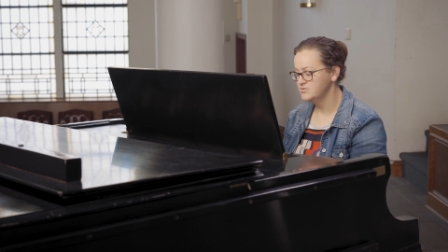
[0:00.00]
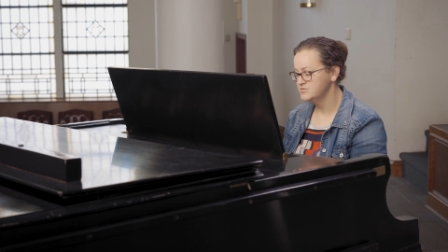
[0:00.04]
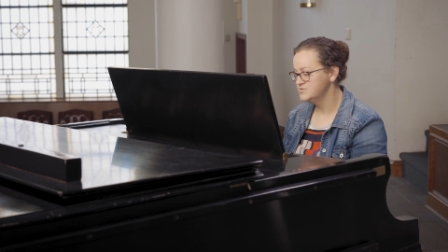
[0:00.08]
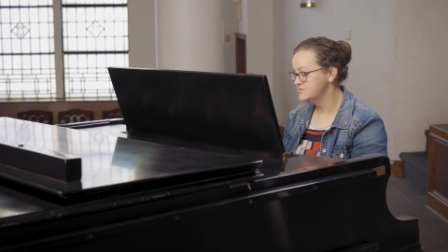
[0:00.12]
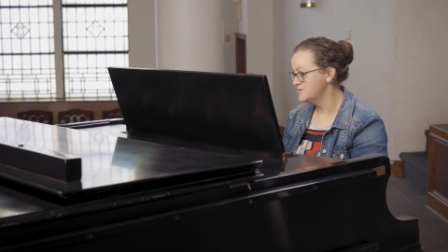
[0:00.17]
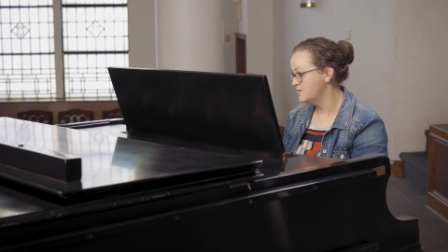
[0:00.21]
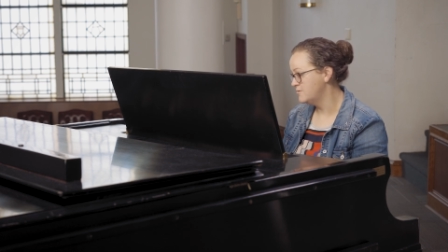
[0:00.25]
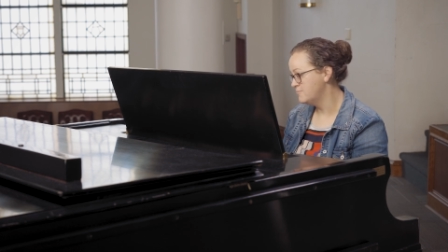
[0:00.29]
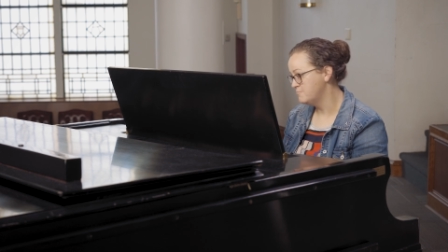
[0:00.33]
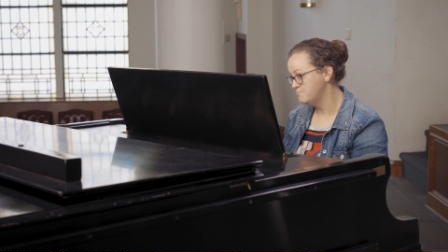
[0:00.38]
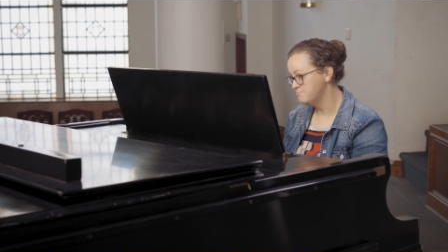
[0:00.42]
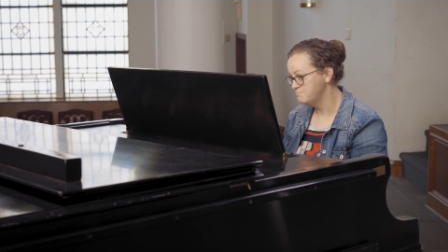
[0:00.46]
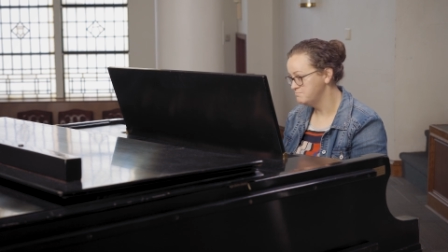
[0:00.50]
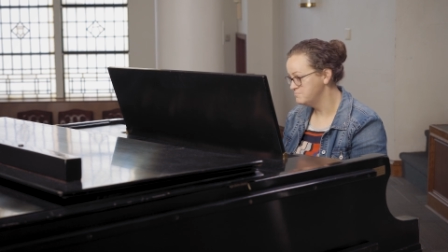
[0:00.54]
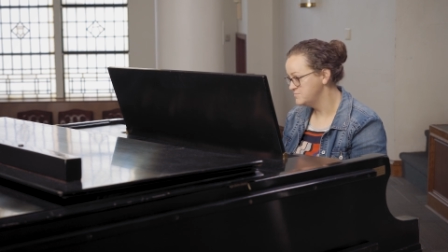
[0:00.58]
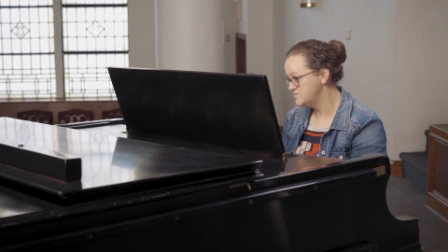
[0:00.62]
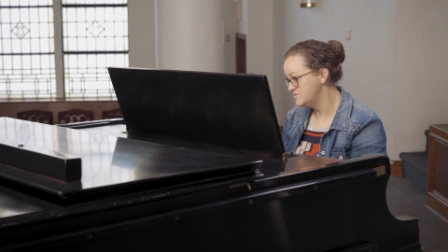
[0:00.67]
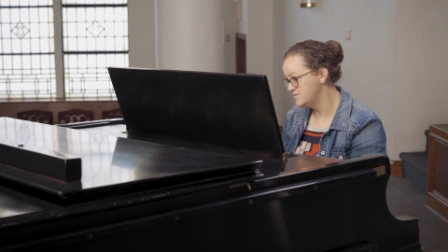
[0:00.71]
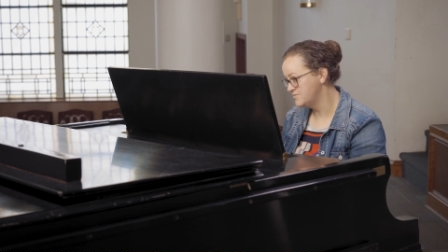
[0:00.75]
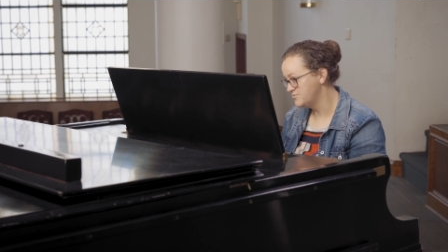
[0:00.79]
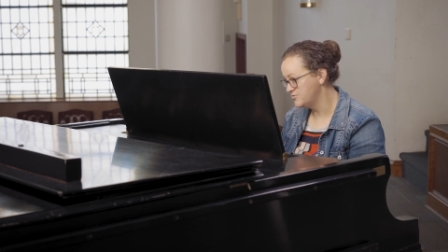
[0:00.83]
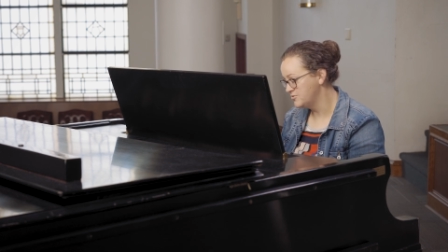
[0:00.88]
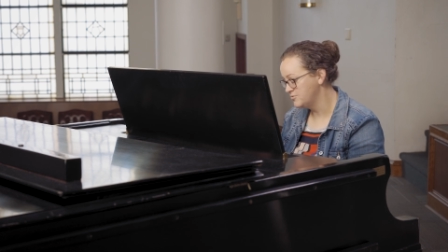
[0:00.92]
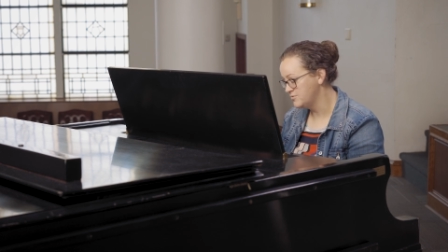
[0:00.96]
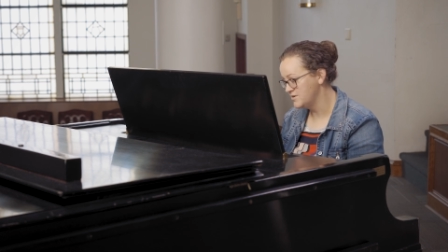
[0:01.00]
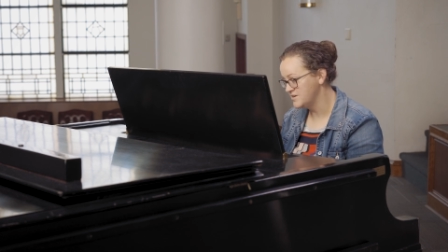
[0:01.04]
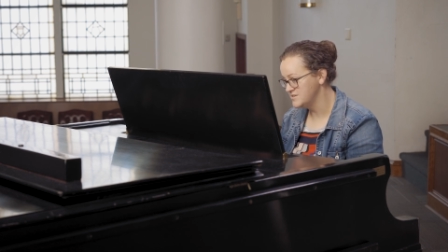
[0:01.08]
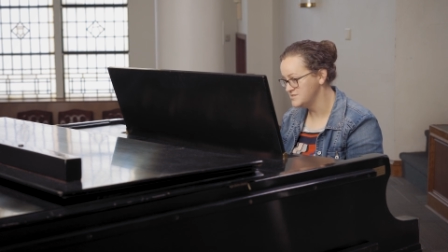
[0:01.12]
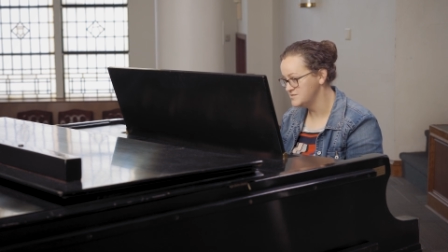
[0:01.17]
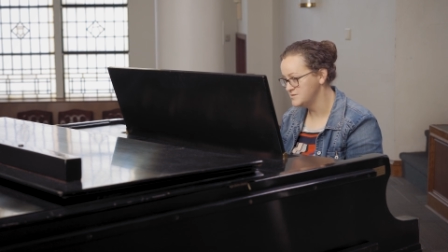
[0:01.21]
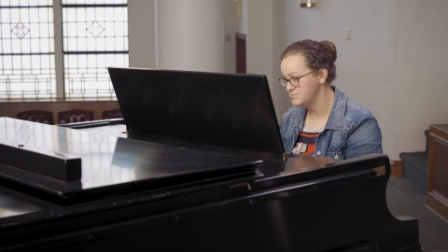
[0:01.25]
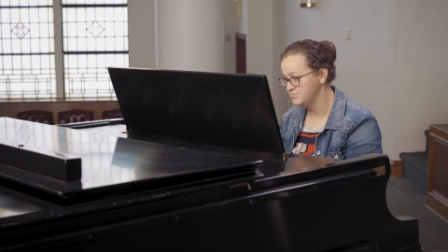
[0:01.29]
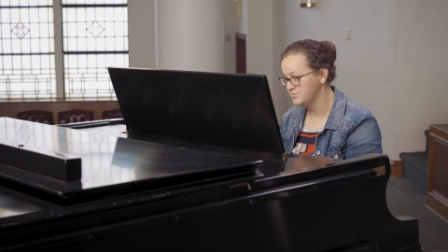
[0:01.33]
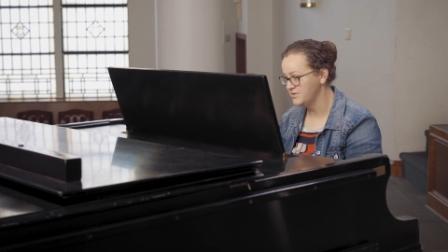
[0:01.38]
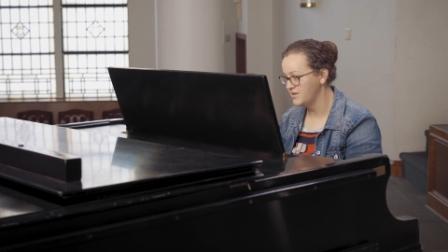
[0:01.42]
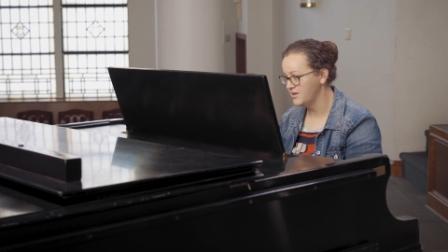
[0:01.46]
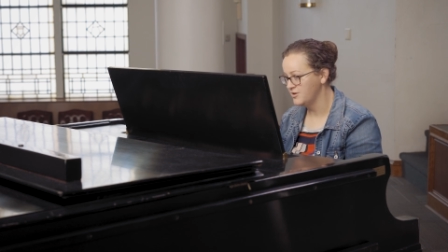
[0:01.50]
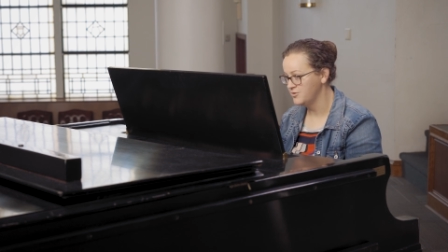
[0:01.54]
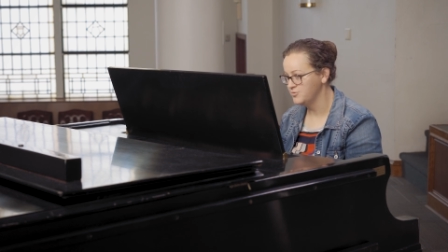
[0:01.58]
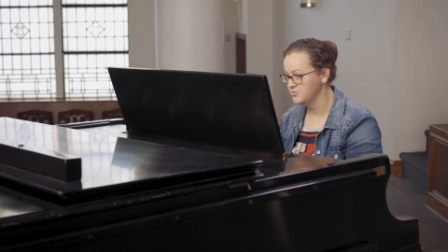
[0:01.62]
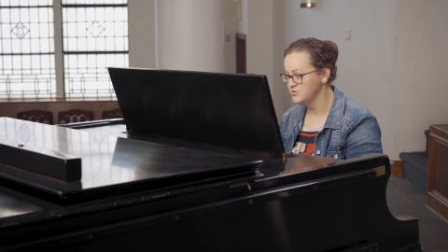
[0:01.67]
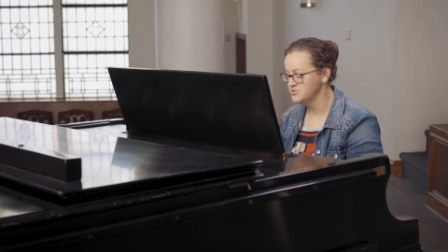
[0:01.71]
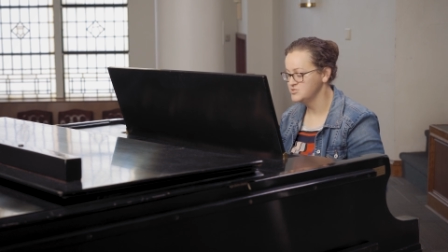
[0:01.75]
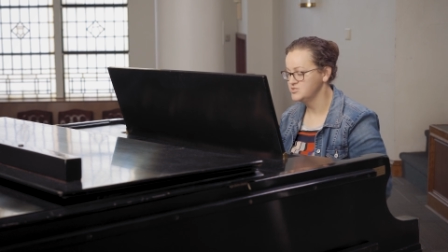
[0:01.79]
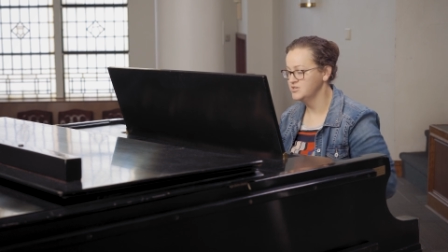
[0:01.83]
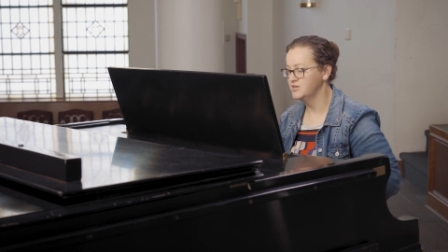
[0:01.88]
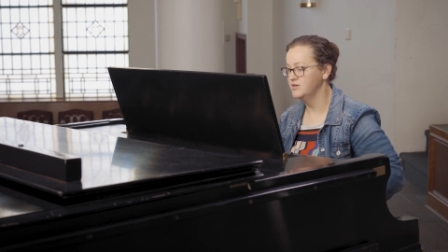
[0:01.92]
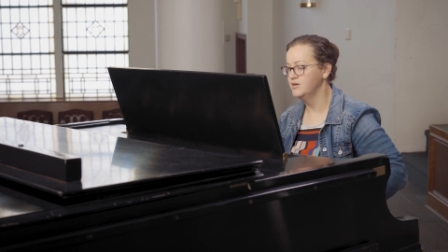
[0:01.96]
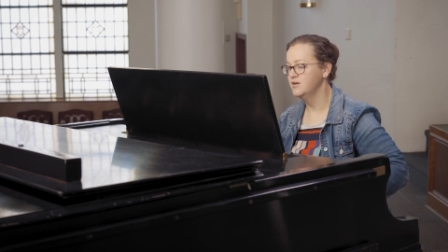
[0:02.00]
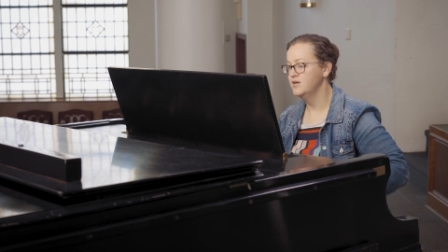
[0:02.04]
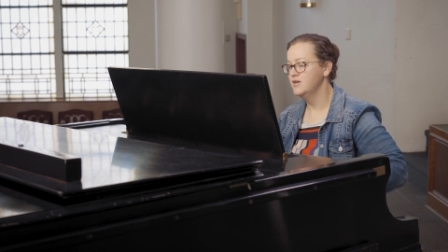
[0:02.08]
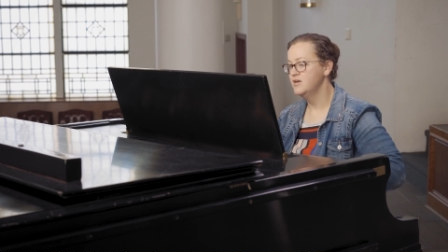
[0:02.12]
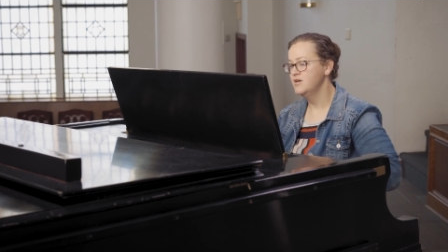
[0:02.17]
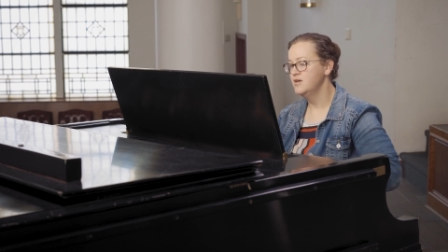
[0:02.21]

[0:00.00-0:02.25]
some different ways to play a chord sheet.